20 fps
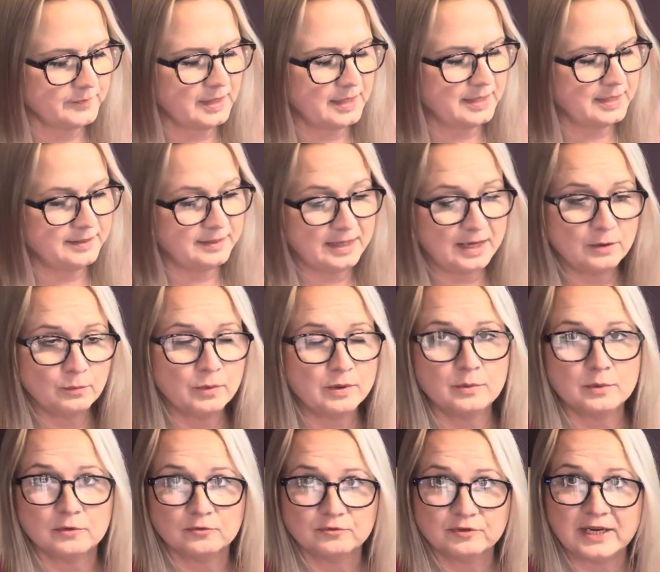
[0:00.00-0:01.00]
and then we
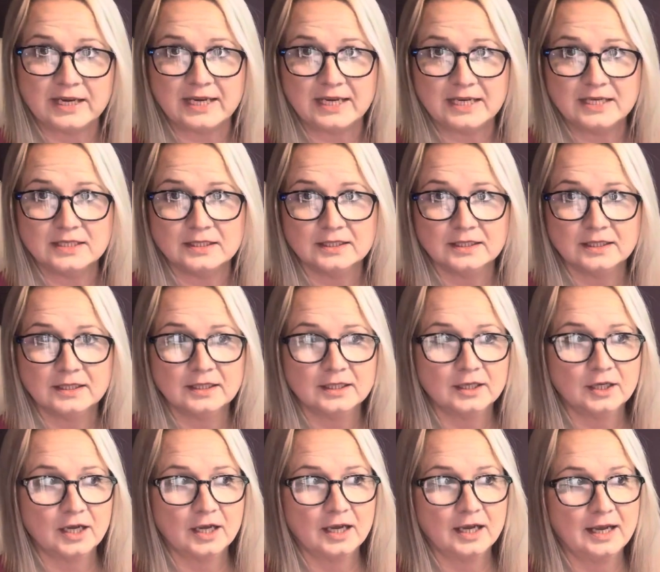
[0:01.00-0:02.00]
will read
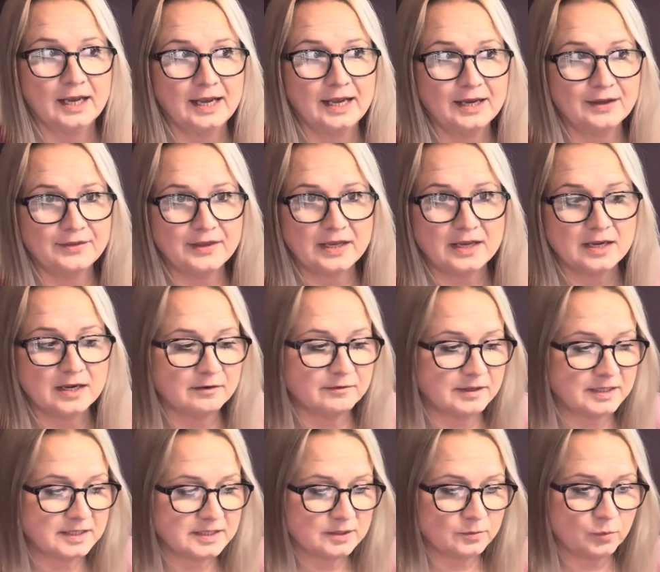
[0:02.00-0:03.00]
how they are
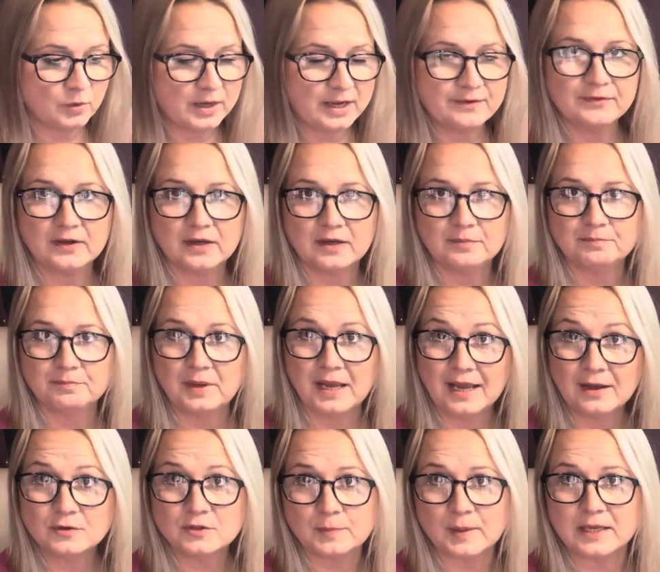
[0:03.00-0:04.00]
under whatever
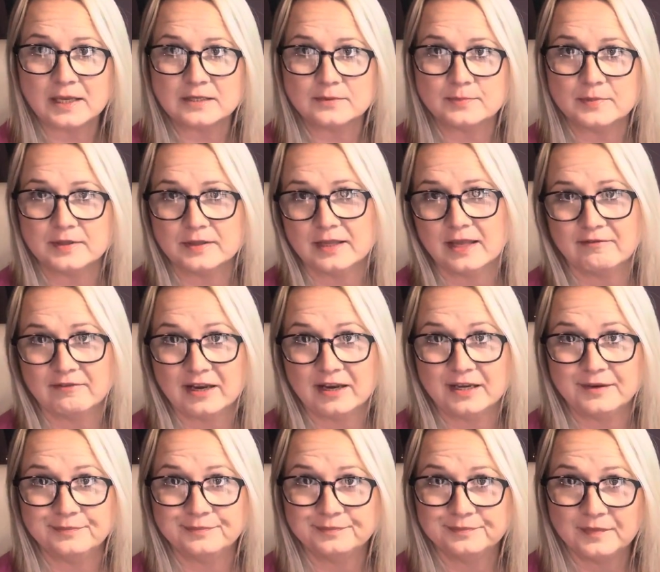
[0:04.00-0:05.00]
house placement they're
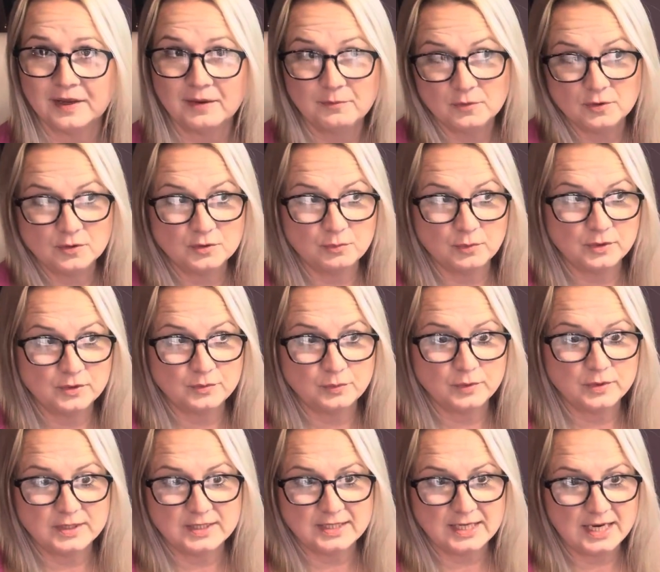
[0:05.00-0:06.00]
in, and
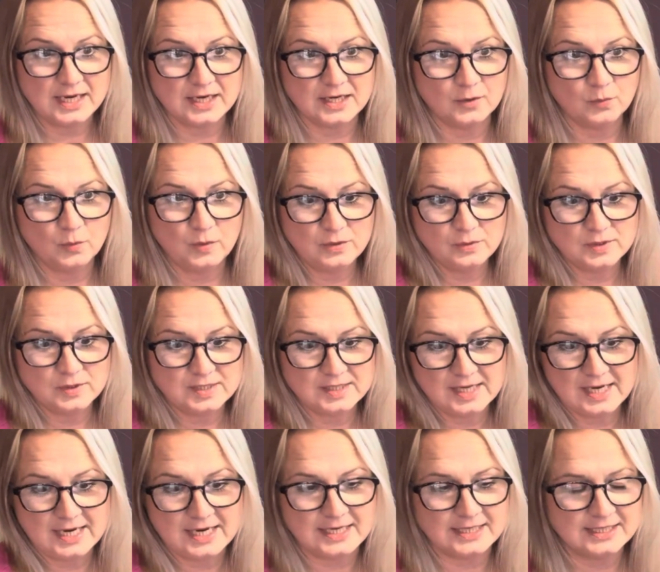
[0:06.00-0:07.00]
we'll see. We'll
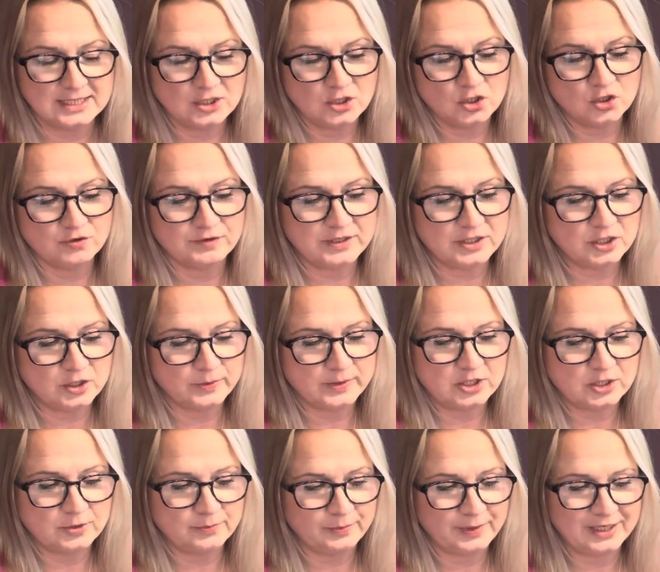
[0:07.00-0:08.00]
see. Did your
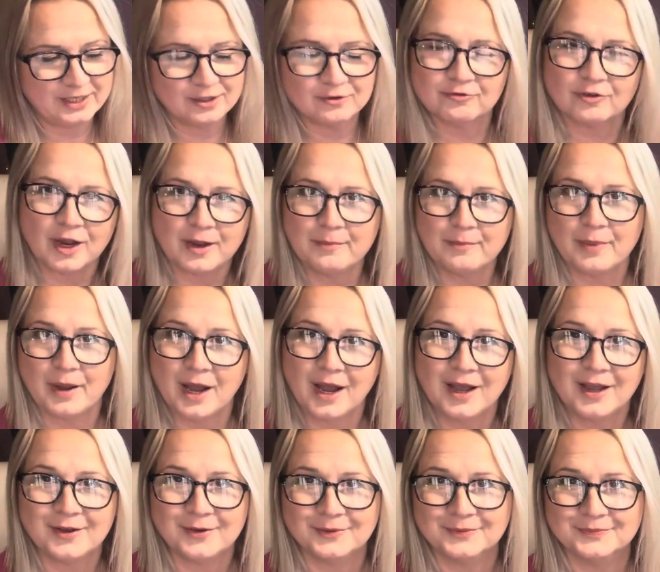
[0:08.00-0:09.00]
intuition pick the right
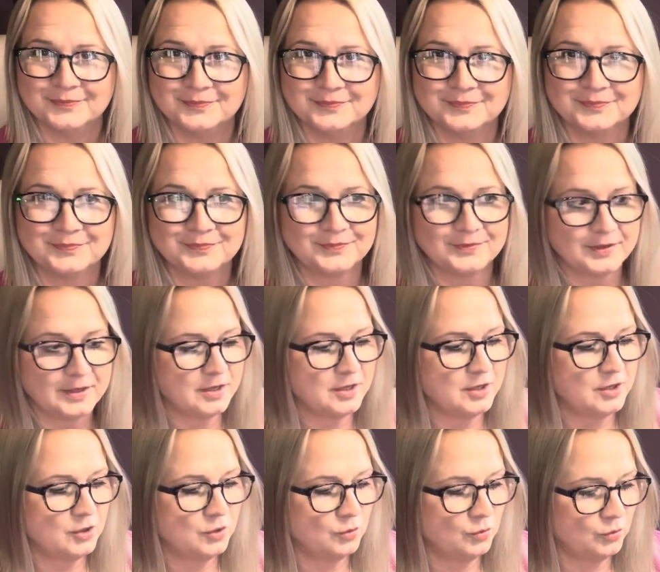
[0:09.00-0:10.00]
pile?
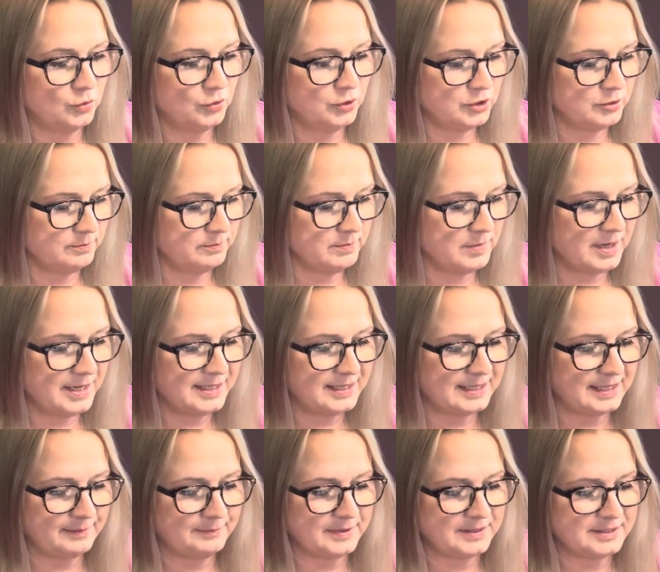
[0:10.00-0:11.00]
Or you might
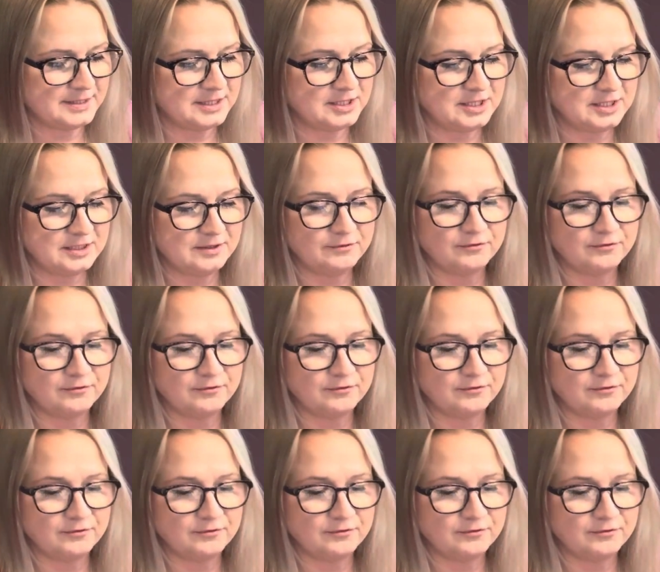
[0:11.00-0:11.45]
get messages